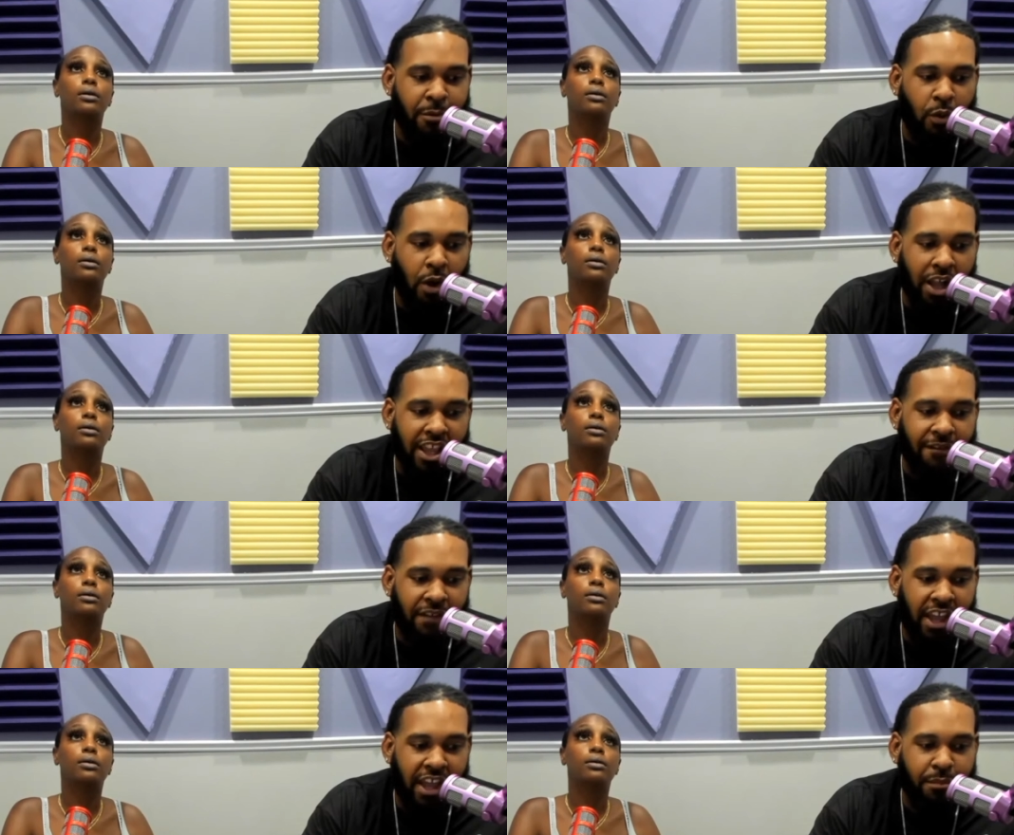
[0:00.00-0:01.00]
Speaker 1: a Wale
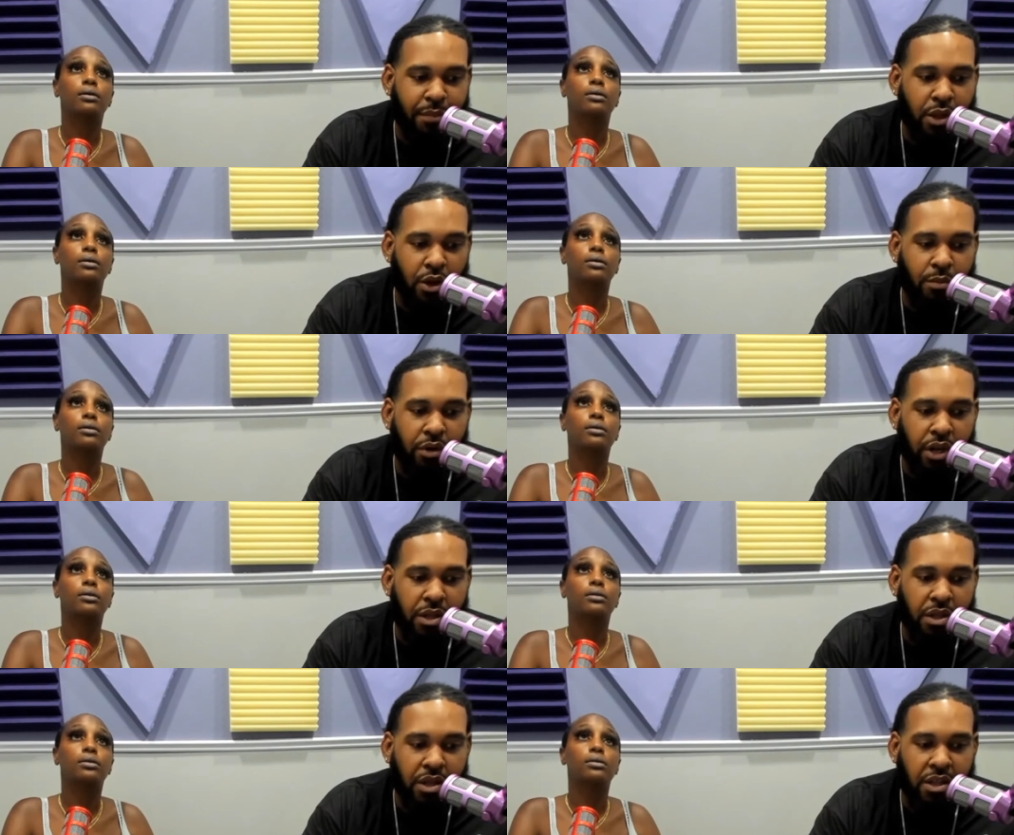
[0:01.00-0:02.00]
fan, but Stonebwoy is
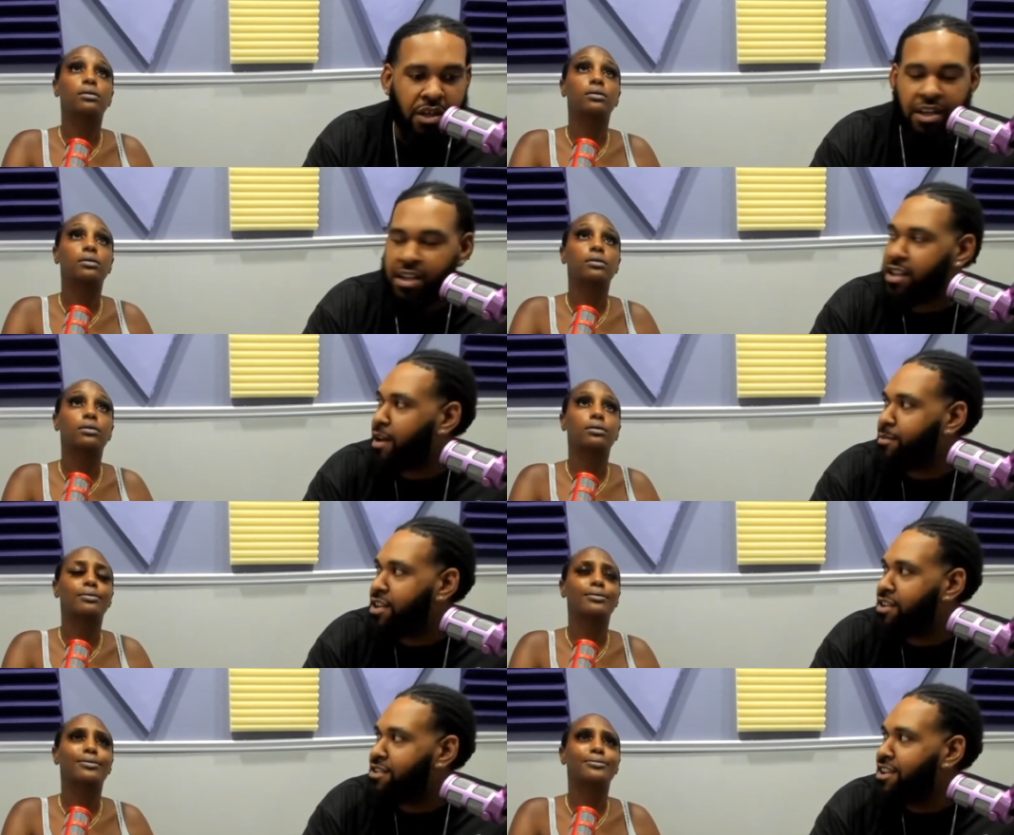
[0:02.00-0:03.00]
just good." God
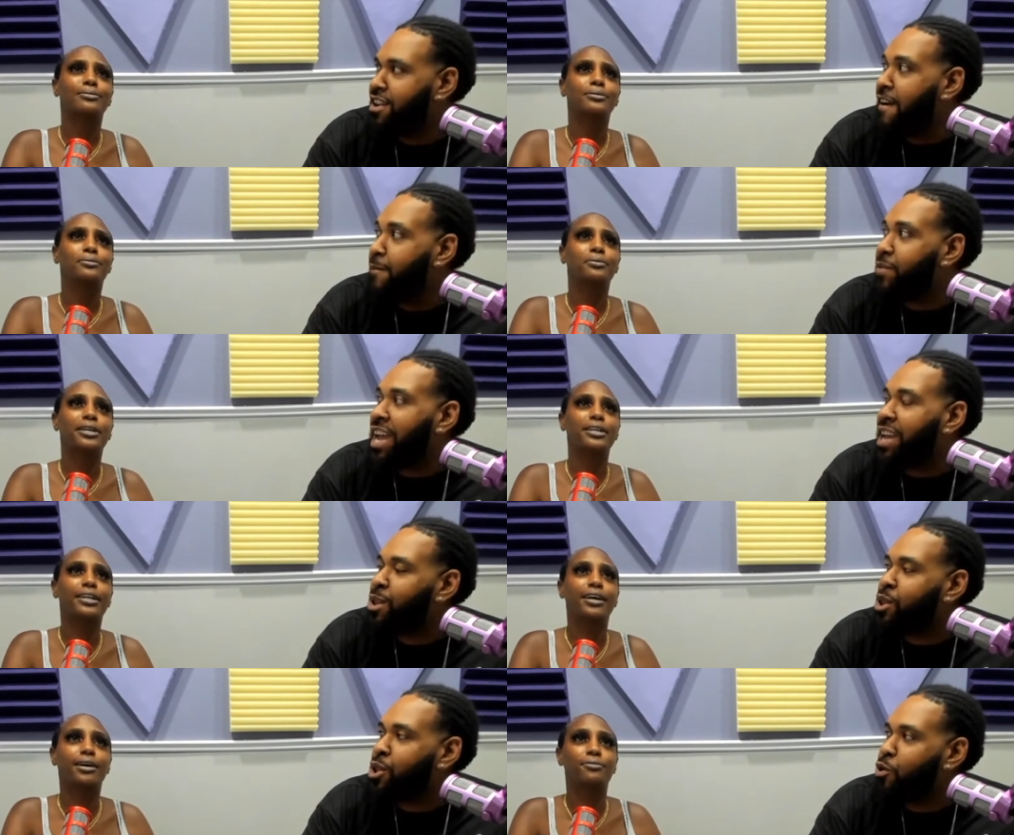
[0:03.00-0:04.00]
bless. That is
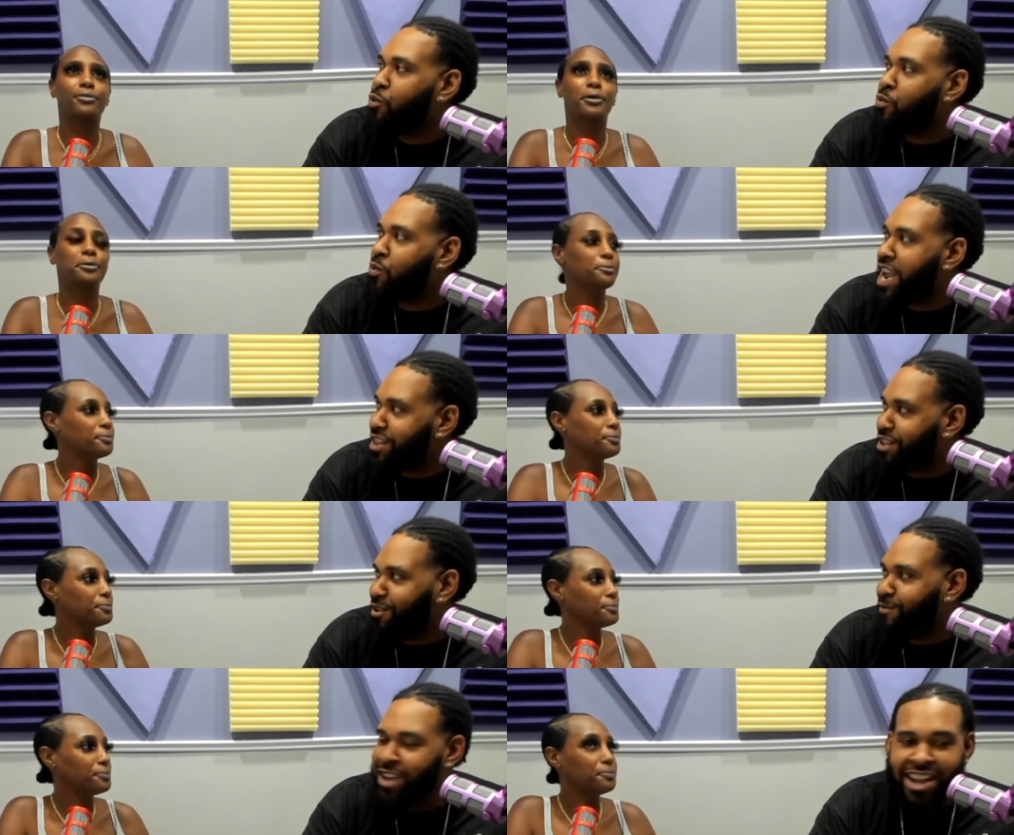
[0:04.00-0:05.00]
that so
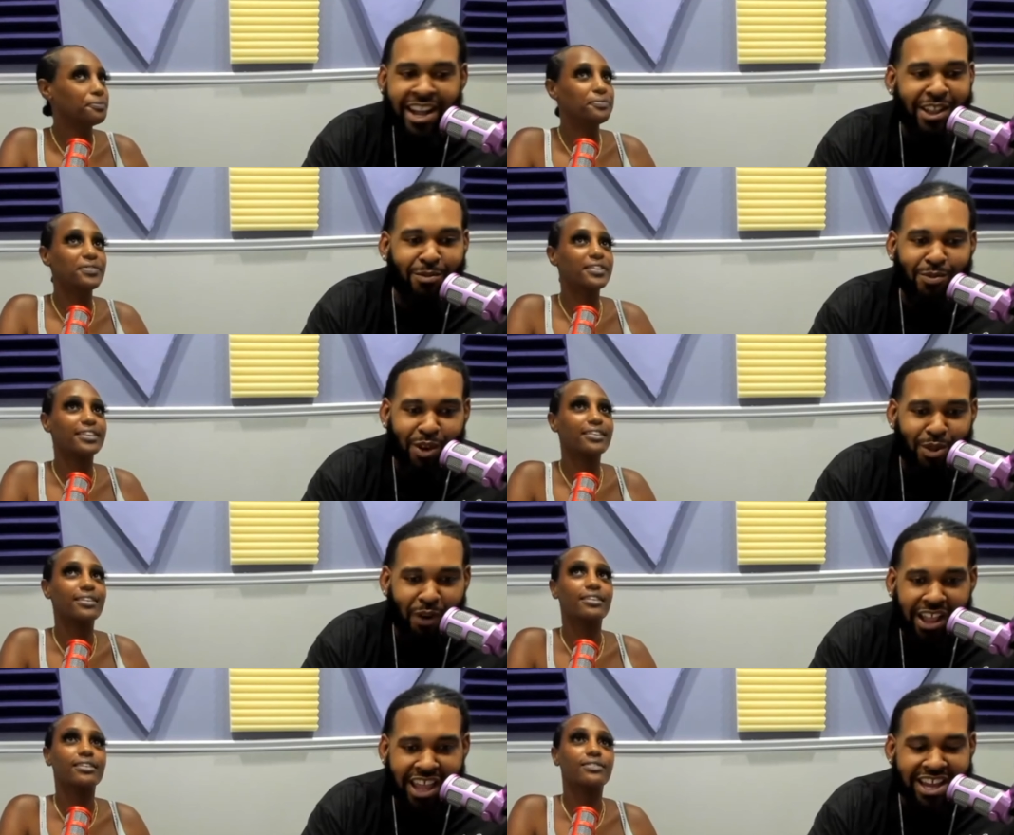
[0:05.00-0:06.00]
random. was, was
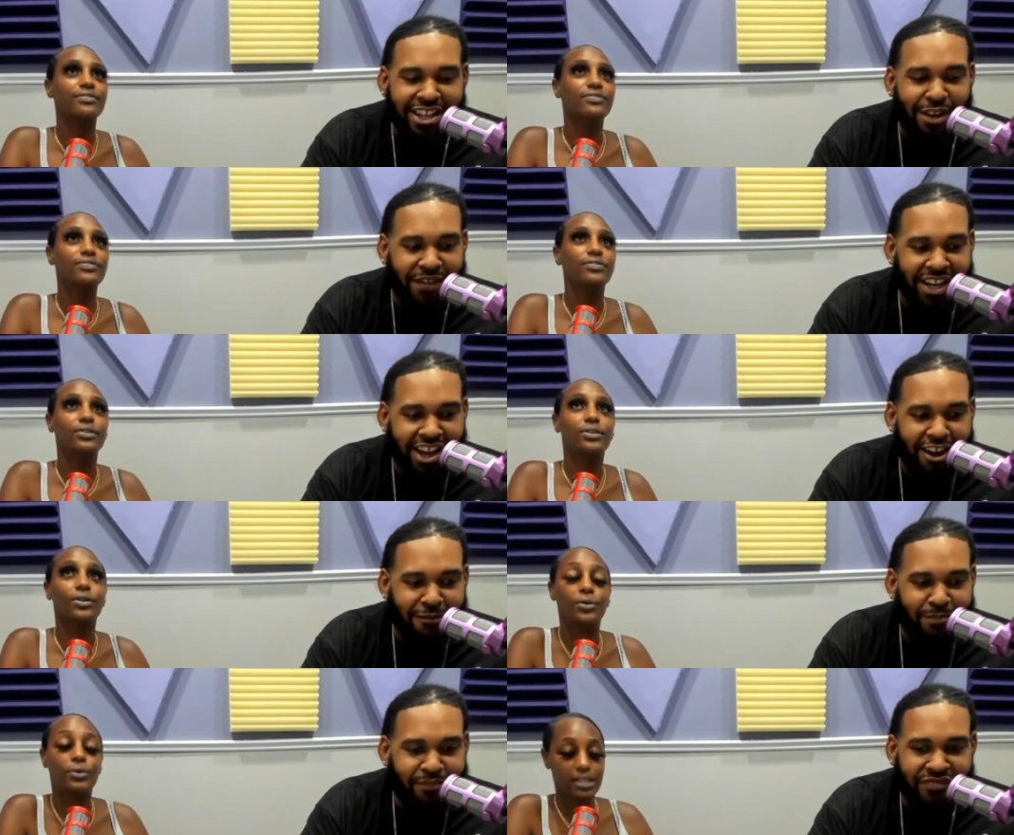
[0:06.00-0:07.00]
Wale
Speaker 2: in this video?
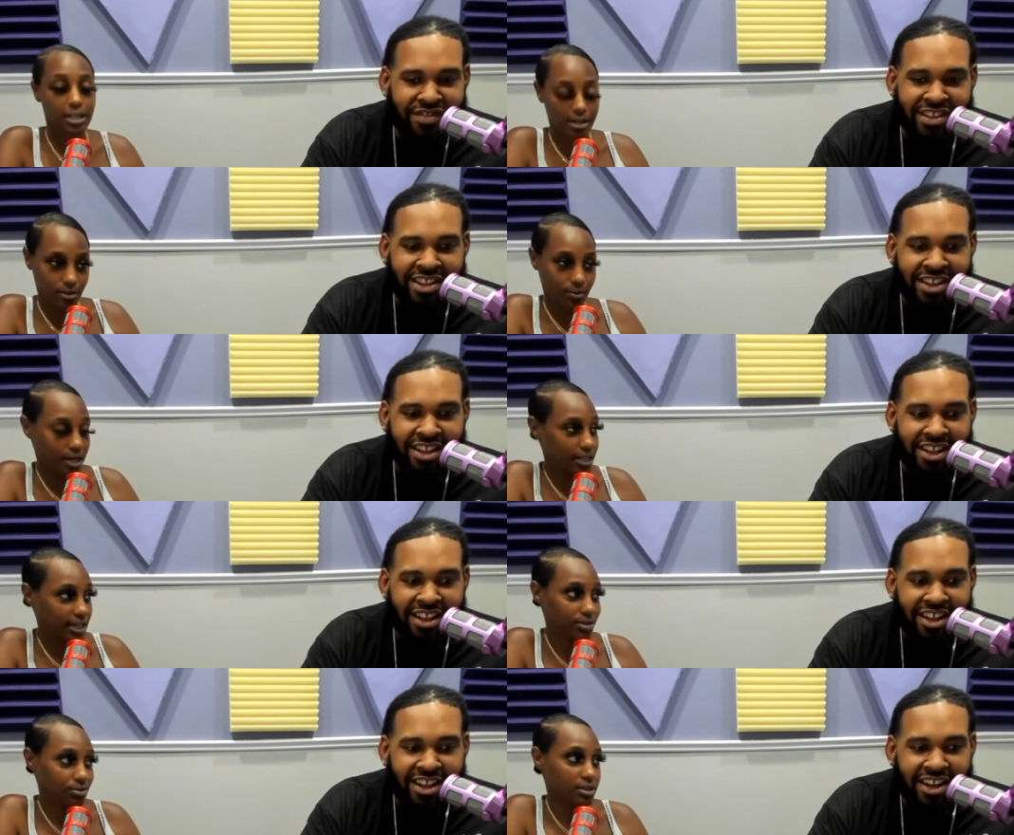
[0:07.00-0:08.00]
Or is there another Wale?
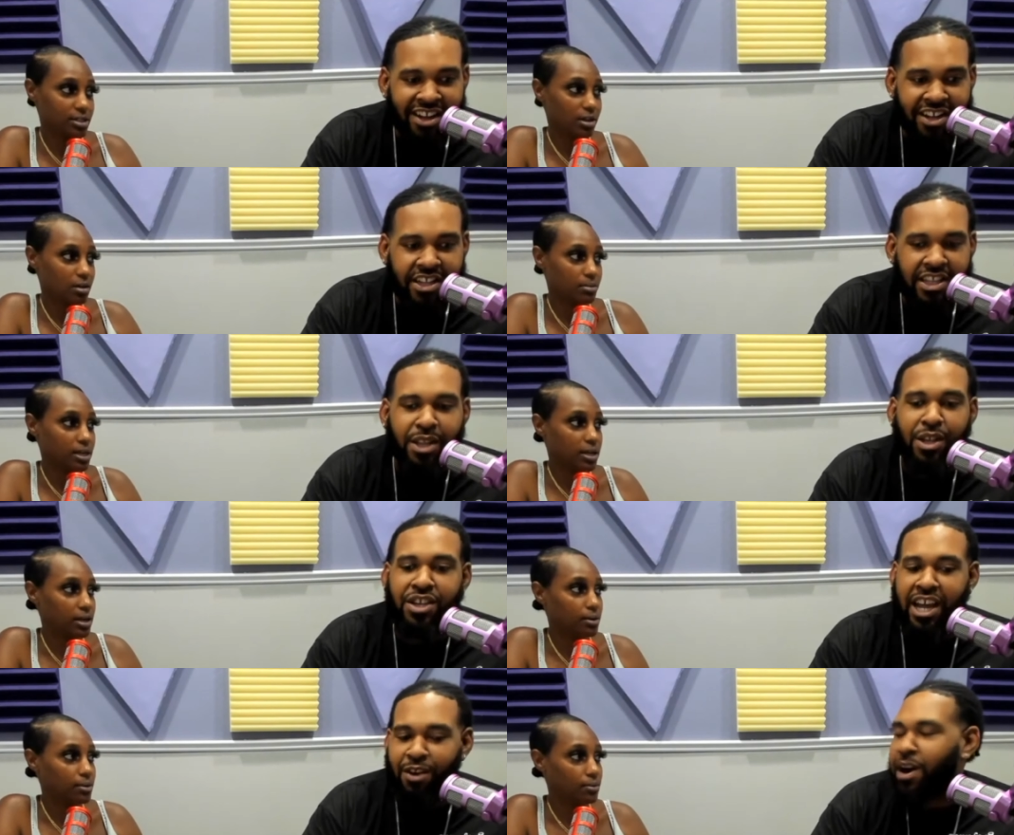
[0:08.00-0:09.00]
Because you know that's a comment. There's a
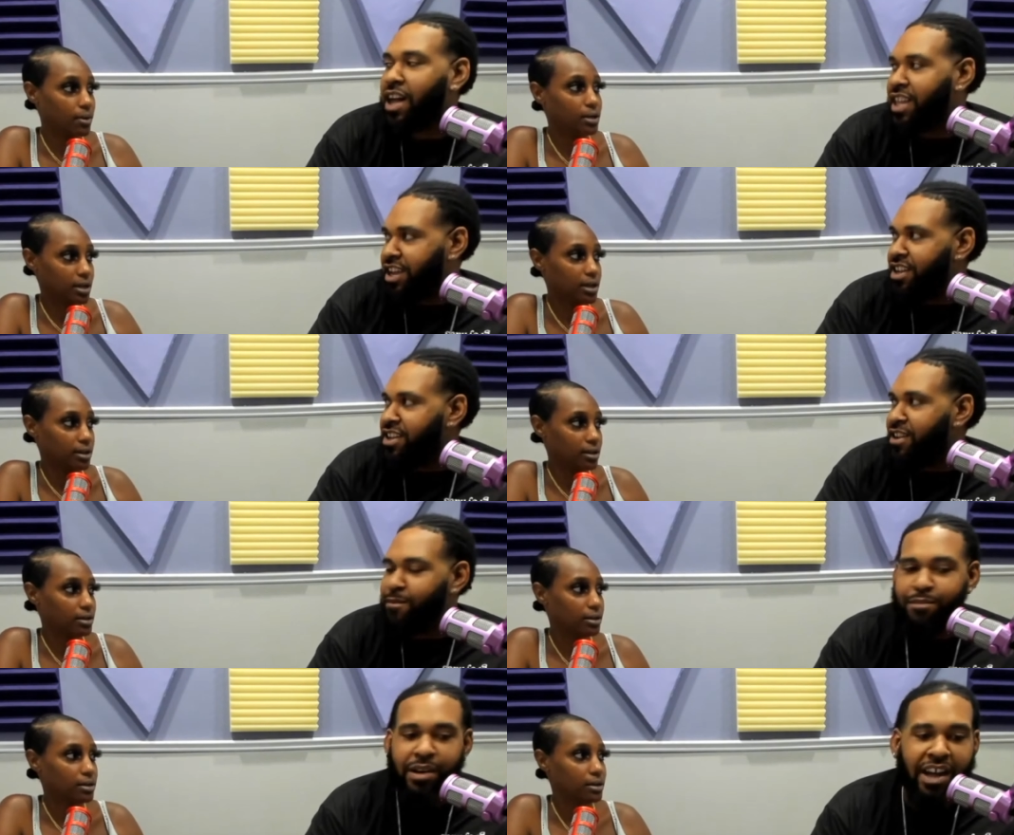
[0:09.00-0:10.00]
Speaker 1: shot of Wale. yeah.
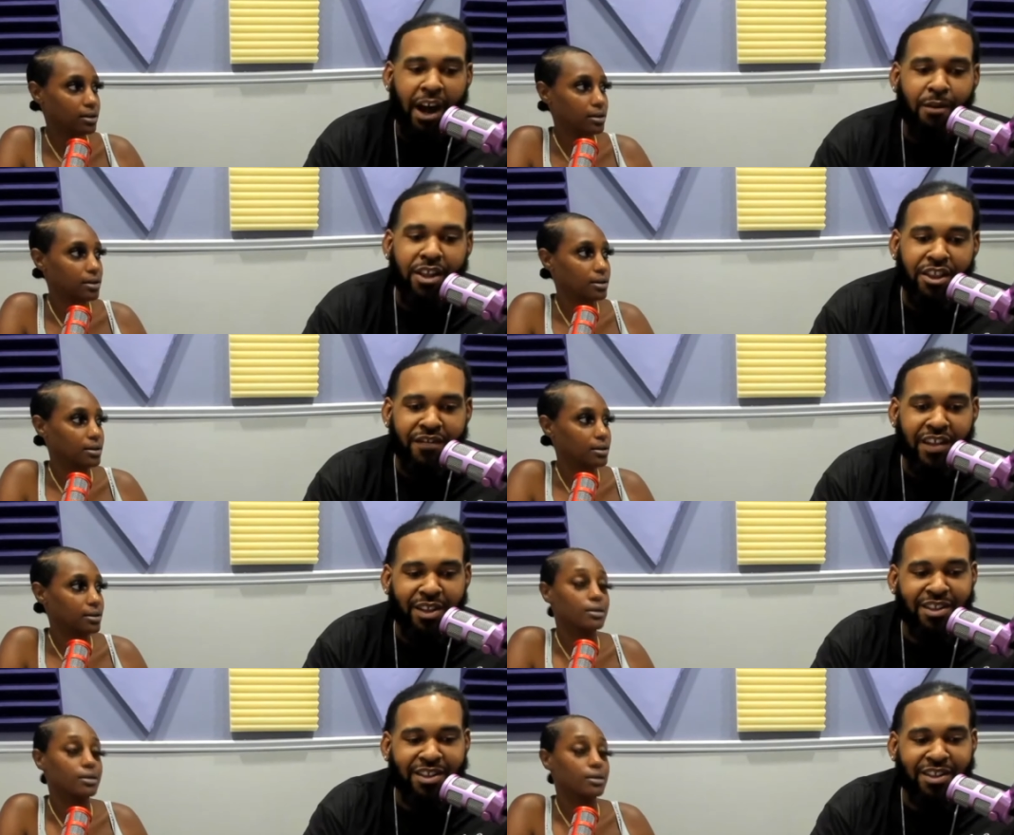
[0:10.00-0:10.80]
But I wonder if there's.